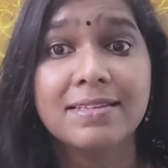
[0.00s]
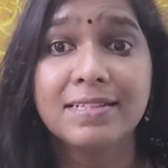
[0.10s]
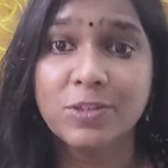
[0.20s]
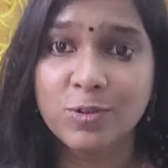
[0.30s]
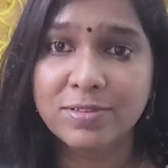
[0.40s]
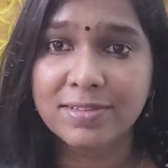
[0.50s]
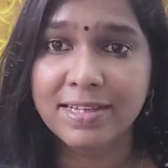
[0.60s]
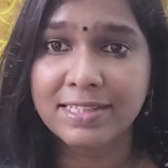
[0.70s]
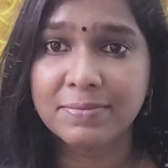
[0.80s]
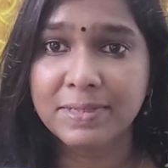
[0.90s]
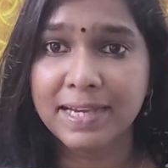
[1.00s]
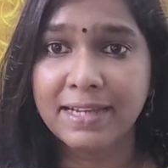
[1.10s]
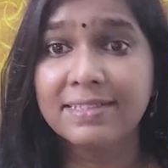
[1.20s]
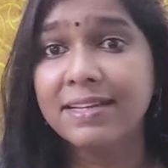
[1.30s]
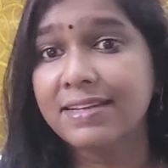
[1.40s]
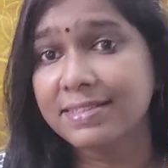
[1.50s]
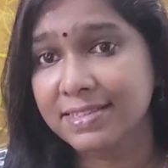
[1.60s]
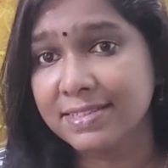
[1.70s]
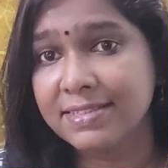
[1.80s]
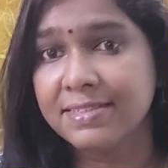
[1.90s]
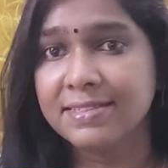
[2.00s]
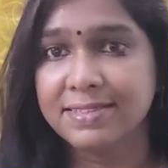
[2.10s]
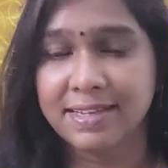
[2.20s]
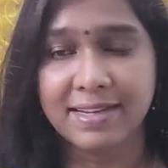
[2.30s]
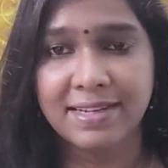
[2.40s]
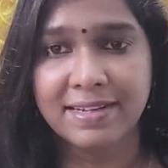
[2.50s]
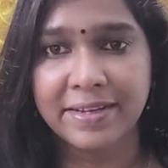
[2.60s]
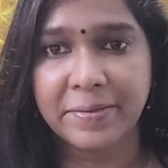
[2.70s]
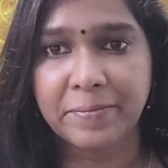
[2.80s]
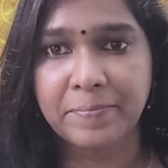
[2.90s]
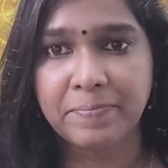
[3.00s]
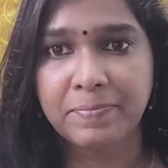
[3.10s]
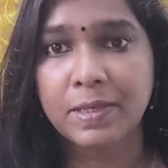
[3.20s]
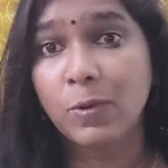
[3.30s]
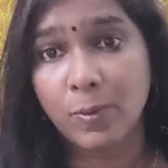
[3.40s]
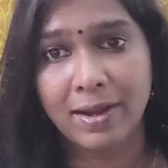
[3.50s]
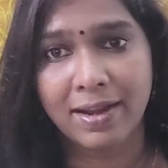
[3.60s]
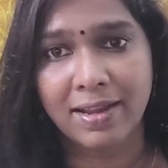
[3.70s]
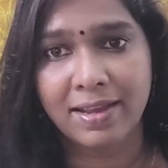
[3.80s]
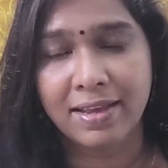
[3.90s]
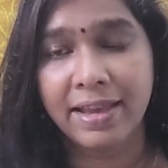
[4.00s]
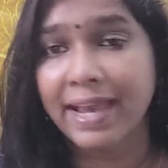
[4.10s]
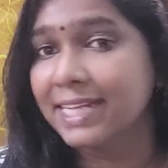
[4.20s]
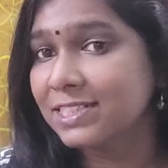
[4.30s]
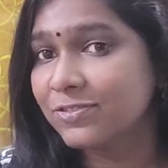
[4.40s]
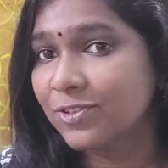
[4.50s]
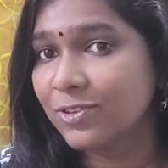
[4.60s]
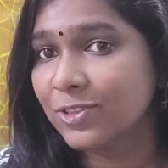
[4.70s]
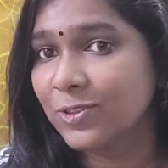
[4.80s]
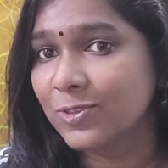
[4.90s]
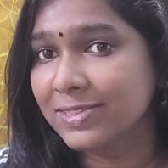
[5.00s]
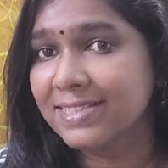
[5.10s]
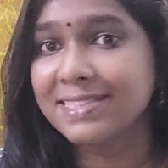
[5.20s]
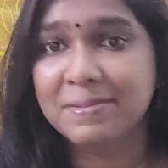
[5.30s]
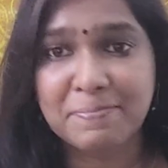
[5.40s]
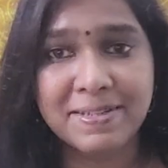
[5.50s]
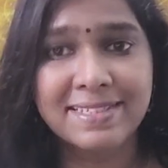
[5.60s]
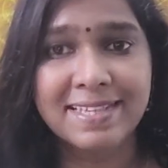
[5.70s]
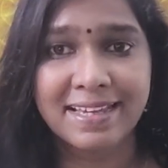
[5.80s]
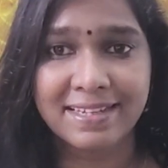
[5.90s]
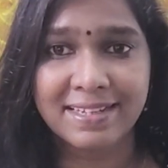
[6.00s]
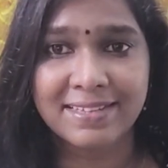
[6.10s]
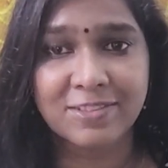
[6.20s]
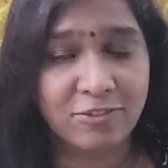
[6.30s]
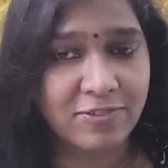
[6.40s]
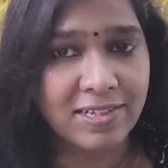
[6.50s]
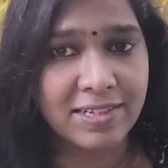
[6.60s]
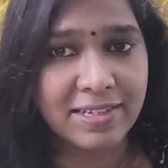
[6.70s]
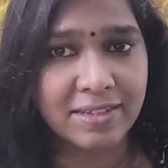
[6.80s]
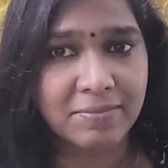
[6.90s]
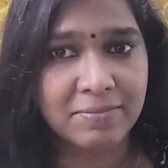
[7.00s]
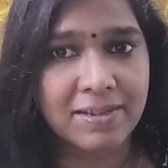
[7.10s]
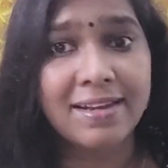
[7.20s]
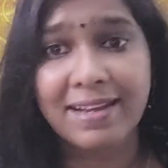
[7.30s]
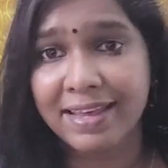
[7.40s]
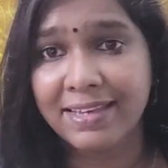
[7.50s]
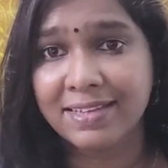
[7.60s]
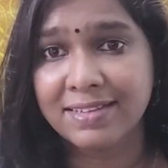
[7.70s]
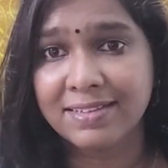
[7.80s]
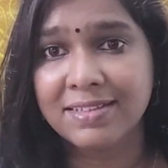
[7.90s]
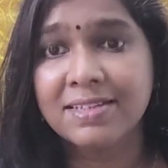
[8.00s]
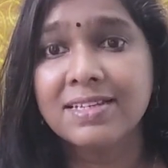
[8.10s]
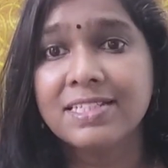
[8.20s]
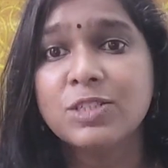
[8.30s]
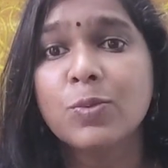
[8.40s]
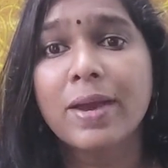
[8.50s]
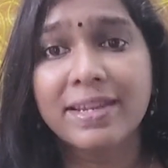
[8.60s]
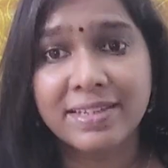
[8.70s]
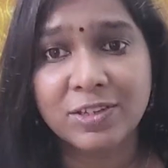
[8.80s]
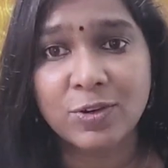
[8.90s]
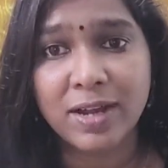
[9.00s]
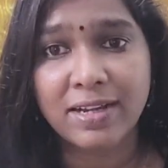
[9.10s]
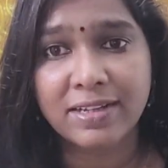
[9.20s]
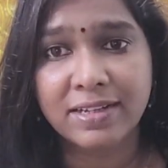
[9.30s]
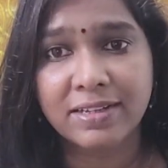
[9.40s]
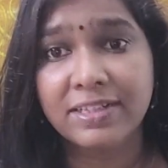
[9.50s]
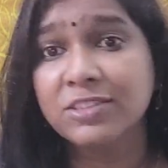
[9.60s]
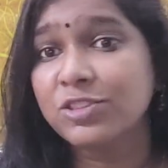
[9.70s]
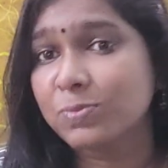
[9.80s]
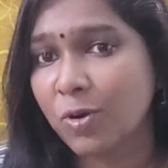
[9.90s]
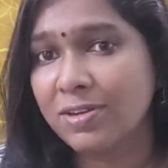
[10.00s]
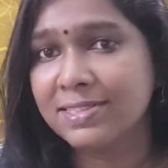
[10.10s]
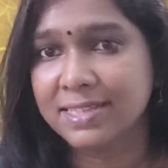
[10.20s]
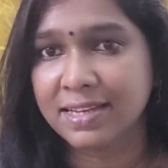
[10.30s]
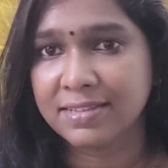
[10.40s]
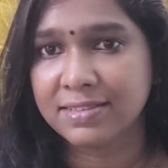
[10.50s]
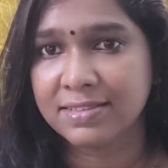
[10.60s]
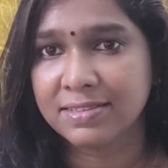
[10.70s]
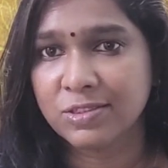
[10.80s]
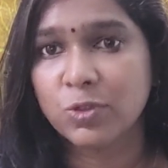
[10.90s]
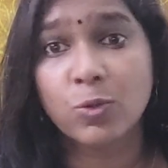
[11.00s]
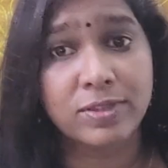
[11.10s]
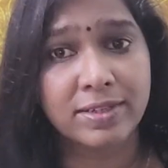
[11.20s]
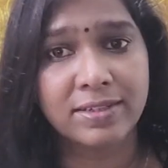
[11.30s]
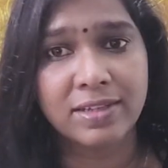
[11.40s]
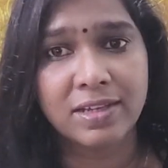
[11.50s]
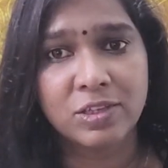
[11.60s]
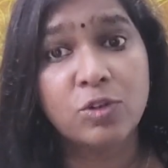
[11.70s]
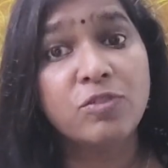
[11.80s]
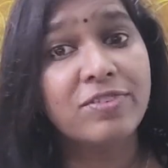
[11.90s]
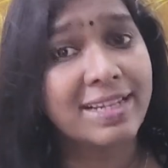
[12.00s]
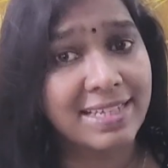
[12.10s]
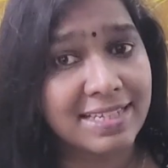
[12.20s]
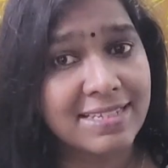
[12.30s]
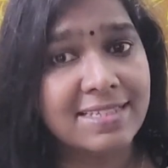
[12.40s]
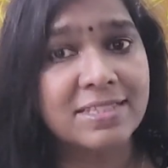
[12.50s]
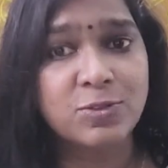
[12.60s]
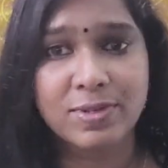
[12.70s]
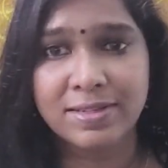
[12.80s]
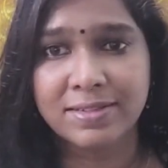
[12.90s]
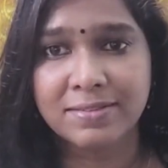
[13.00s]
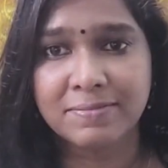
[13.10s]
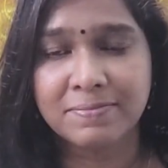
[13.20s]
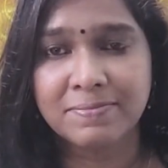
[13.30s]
The neuroscience behind the resistance in learning. Well, henceforth use these simple techniques of learning, like dividing your content into small chunks so that you'll feel easy to learn.